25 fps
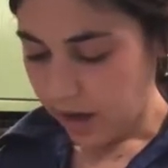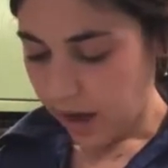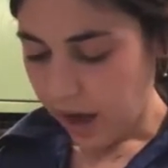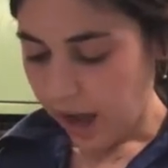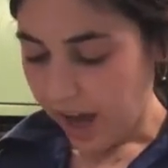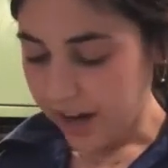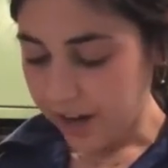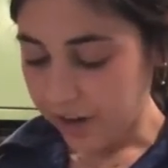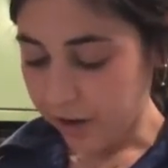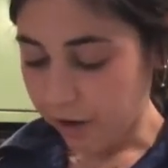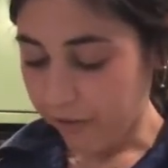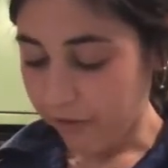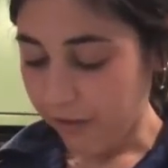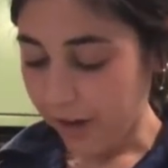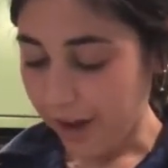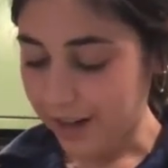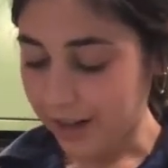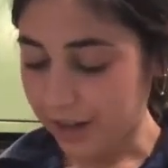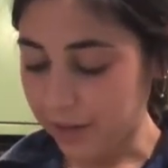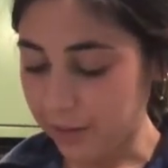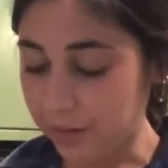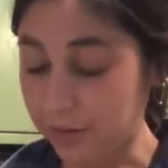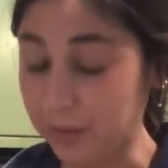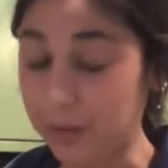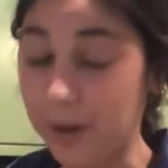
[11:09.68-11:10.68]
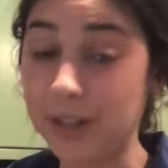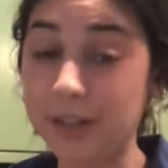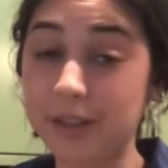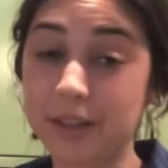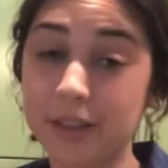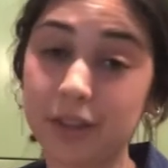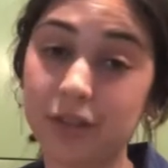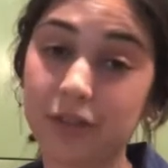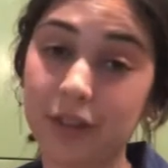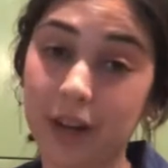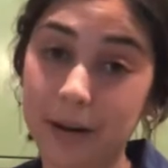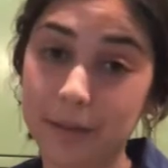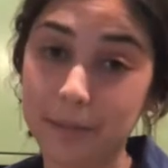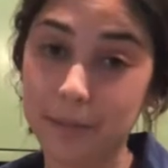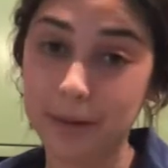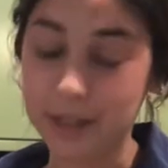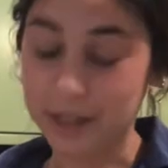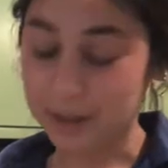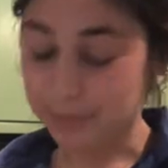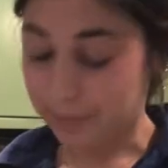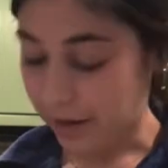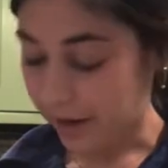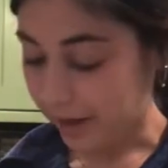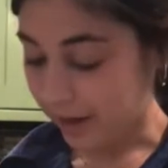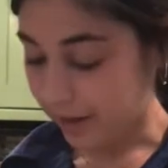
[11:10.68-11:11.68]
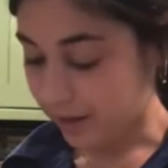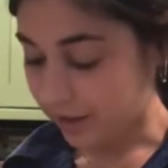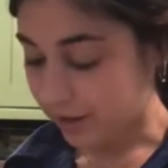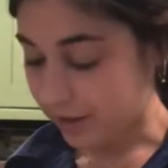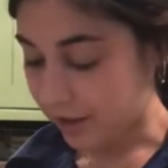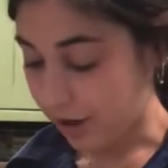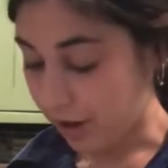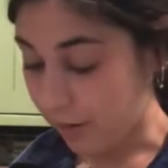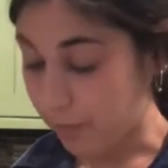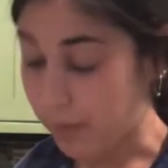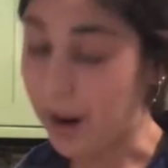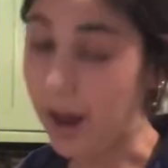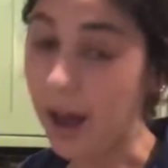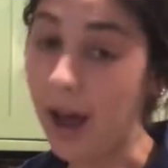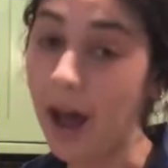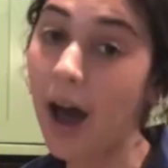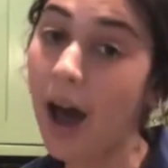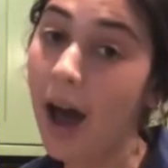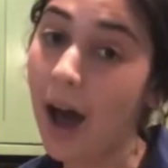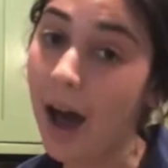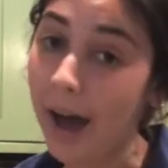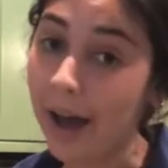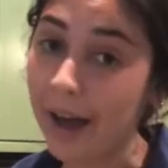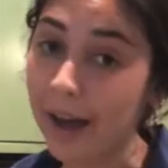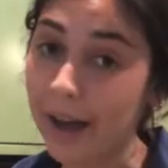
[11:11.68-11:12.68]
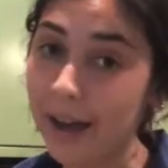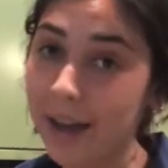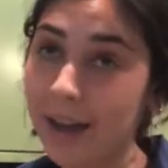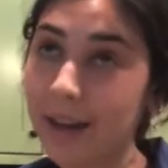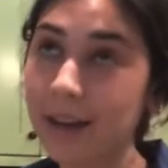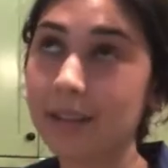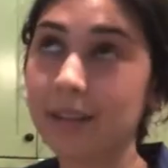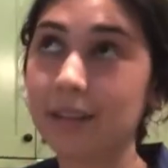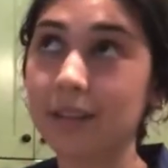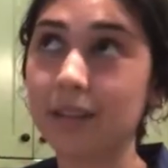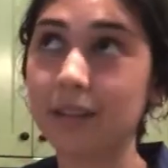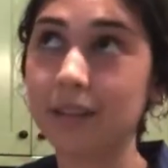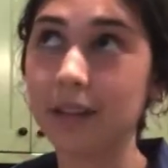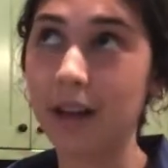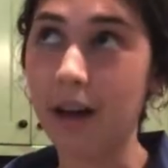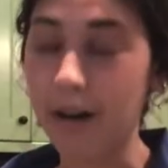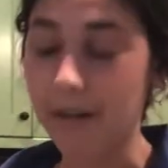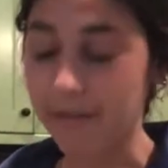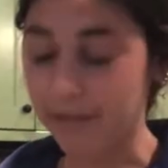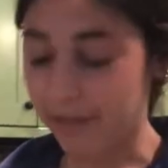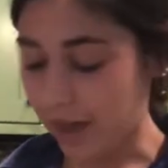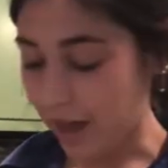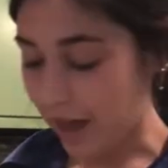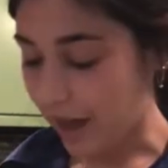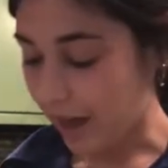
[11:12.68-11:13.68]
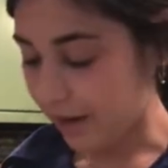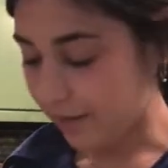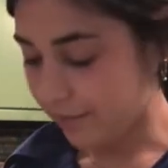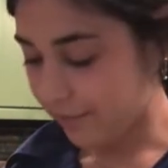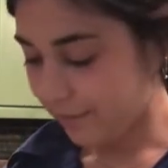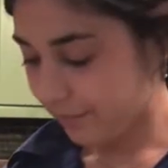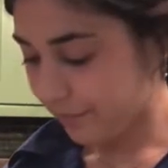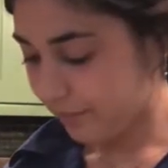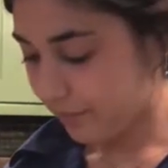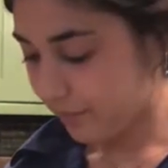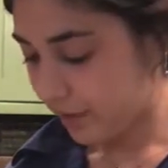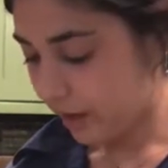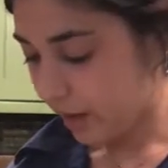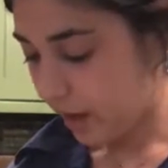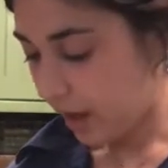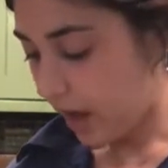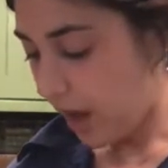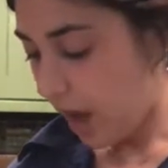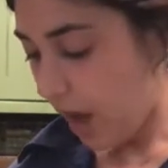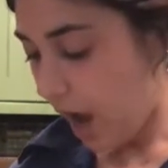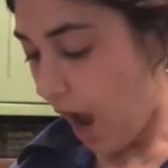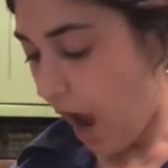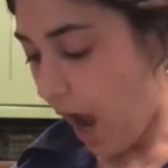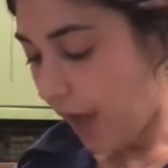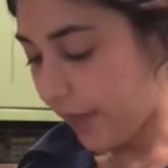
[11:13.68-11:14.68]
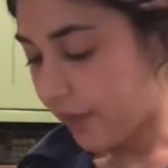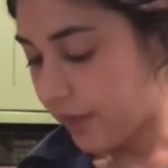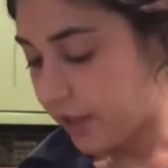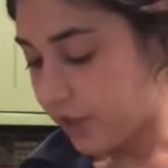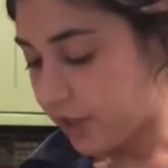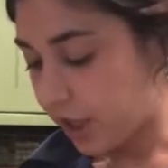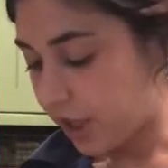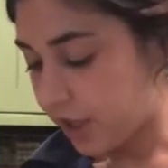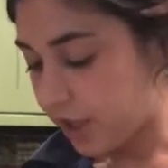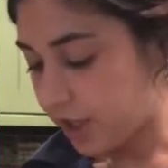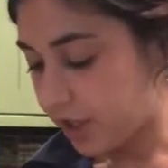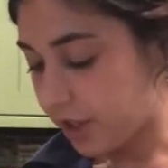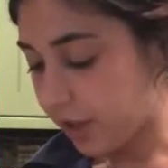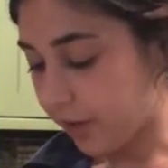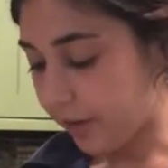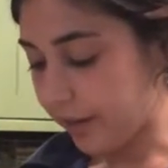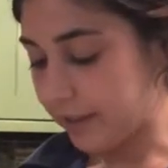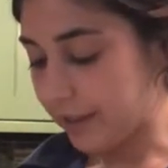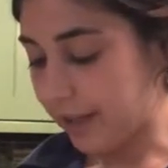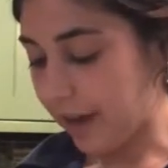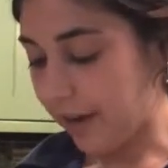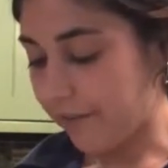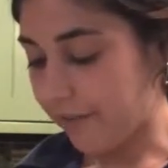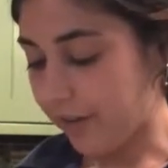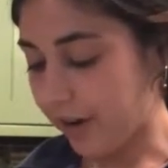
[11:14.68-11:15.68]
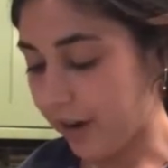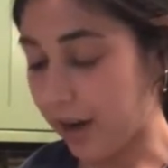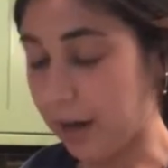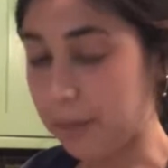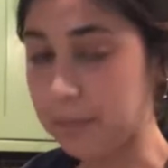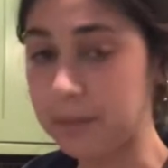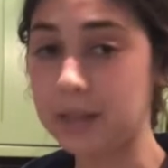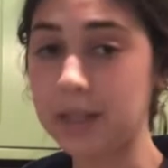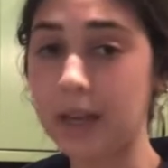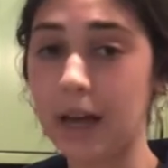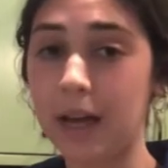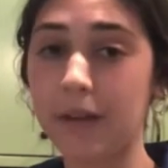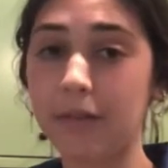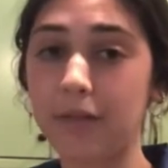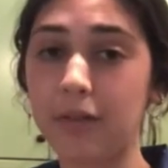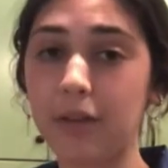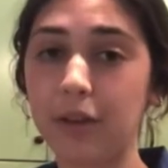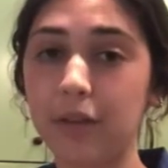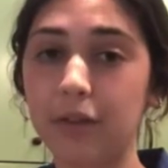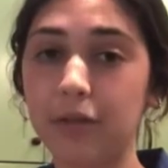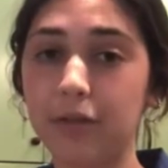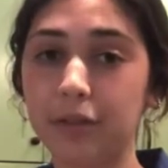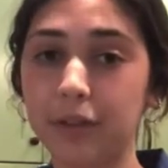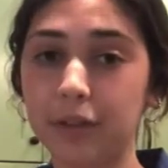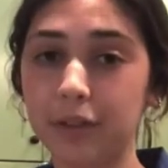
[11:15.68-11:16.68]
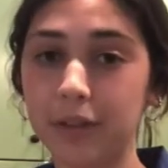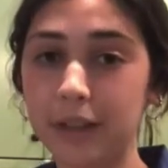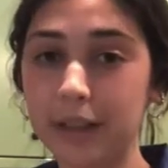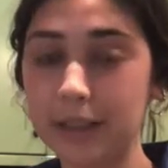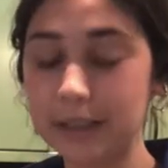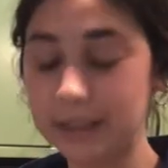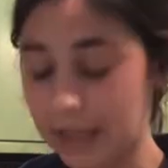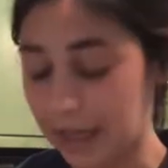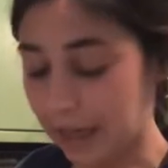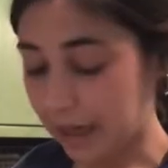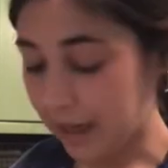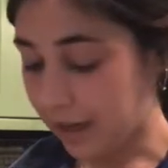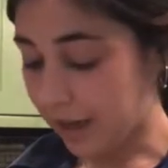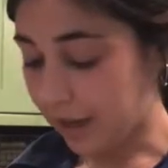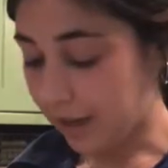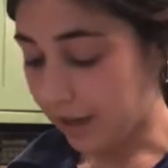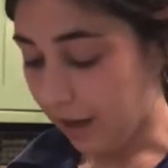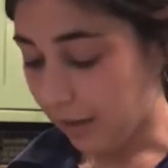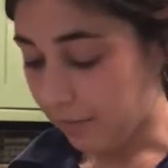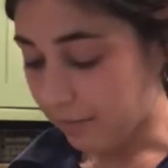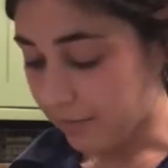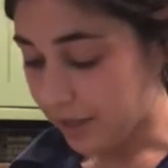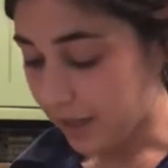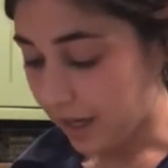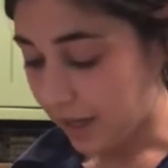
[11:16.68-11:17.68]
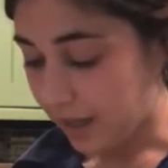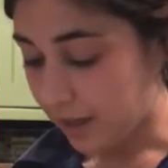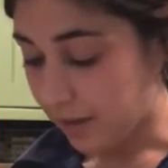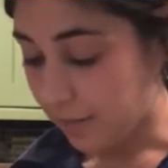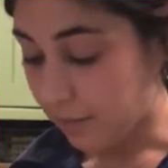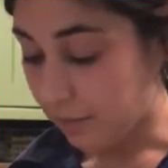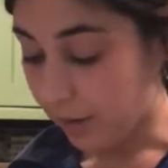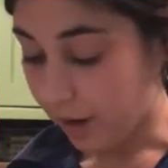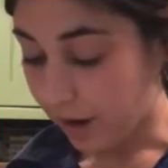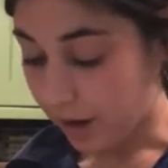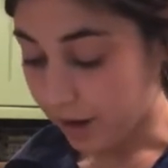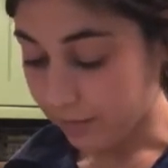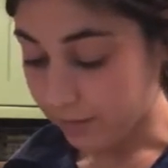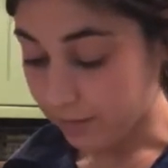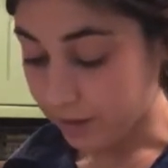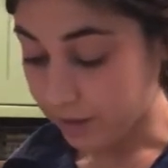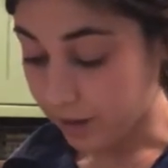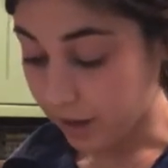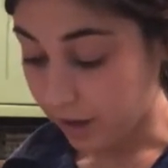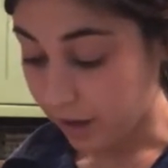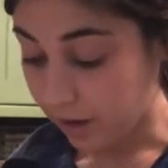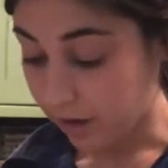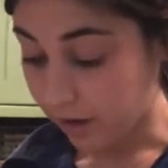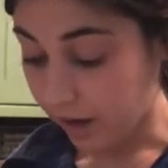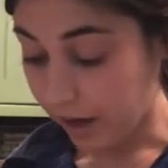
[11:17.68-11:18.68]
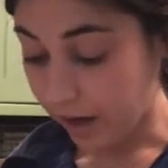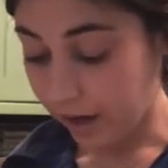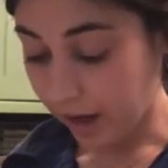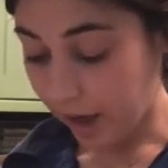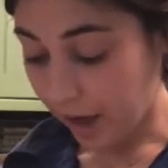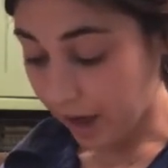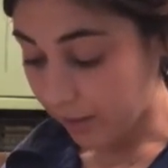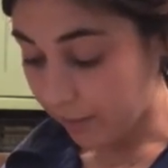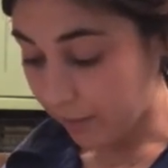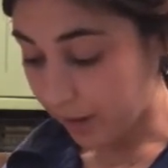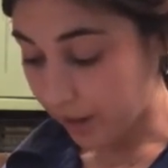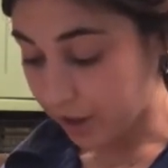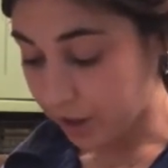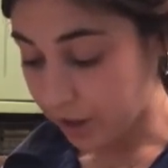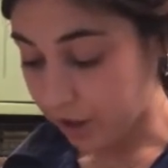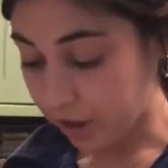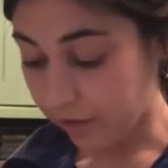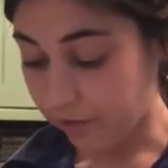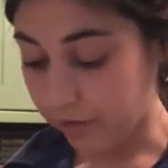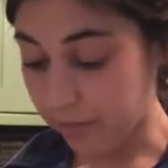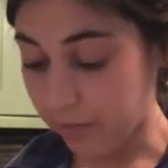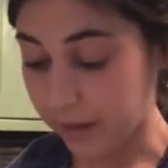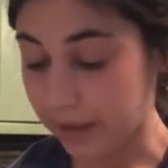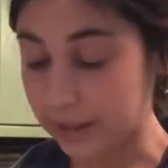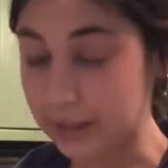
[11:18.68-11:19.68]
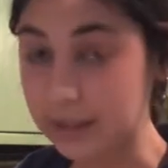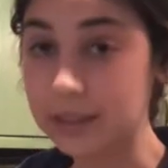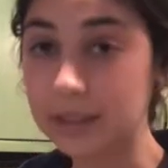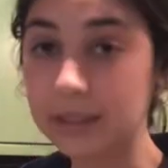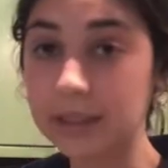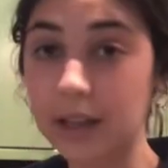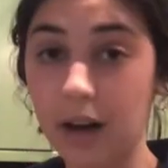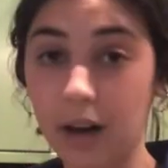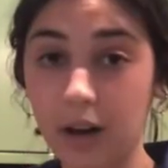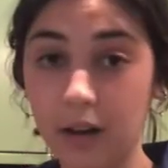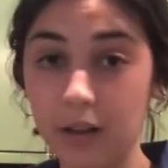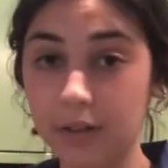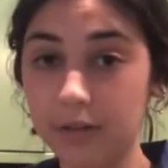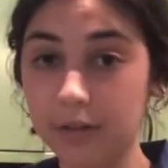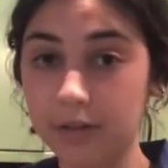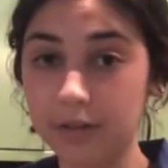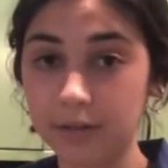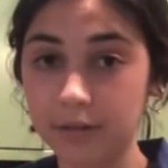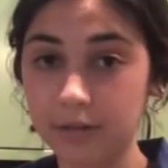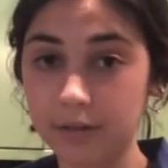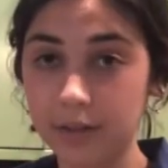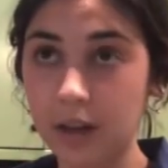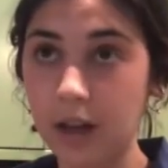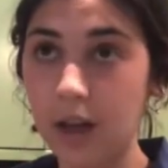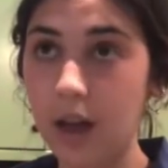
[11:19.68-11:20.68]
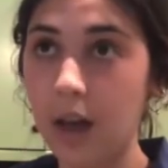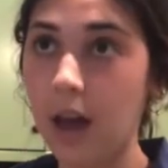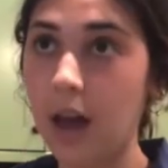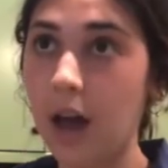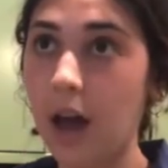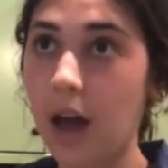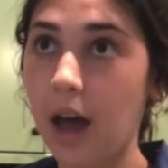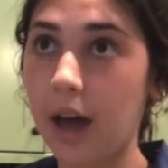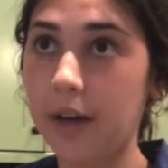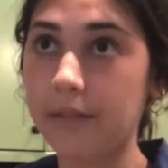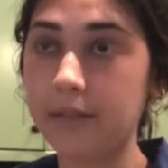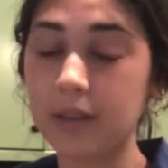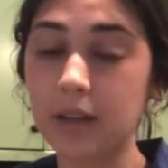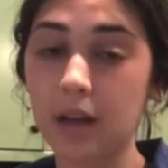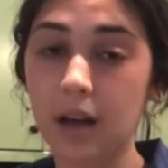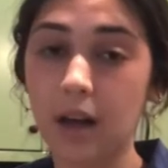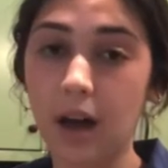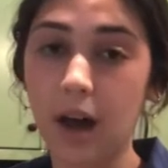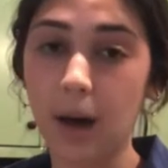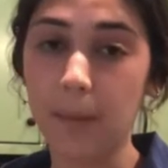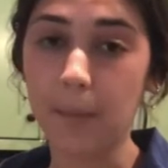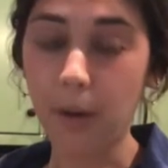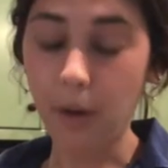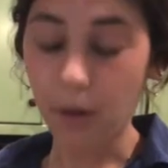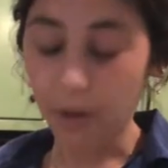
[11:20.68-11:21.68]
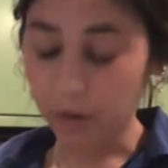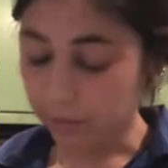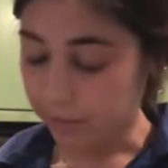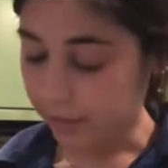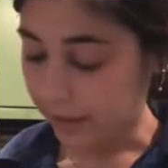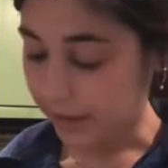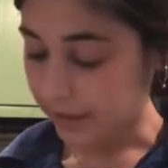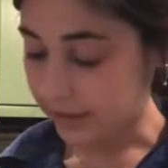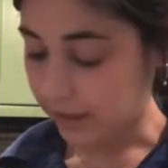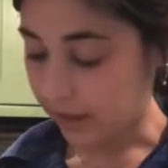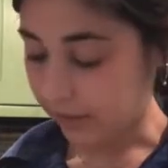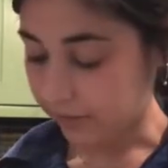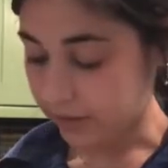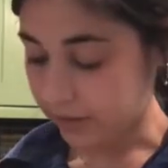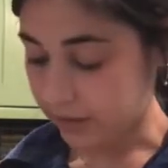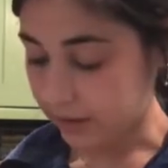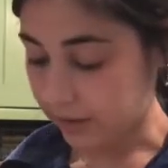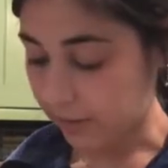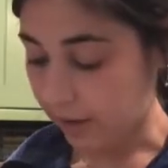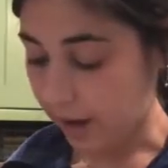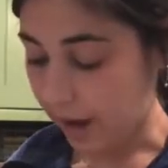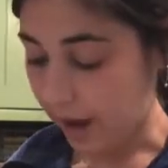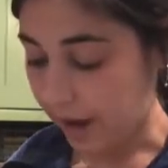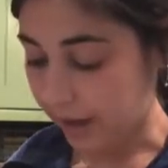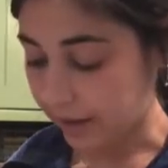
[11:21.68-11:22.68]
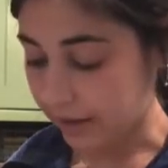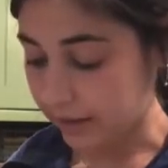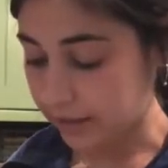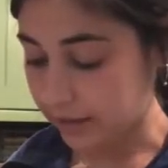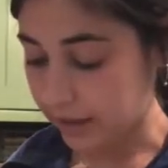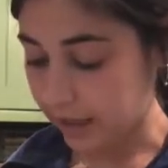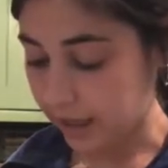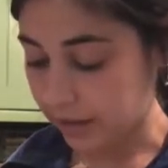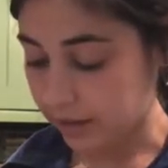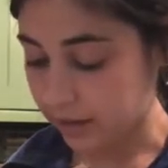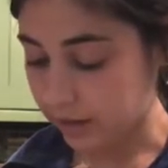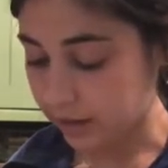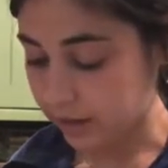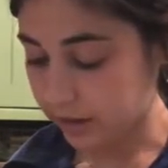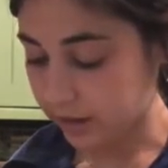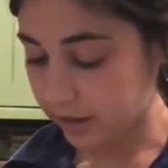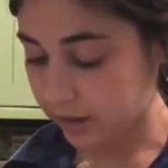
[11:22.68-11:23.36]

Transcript: I don't know if anyone watches Great British Baking Show, but I love that. And the judges always get very upset if the fruit is like clumped at the bottom. So I gotta make sure for myself, I have to uphold myself to some high standards.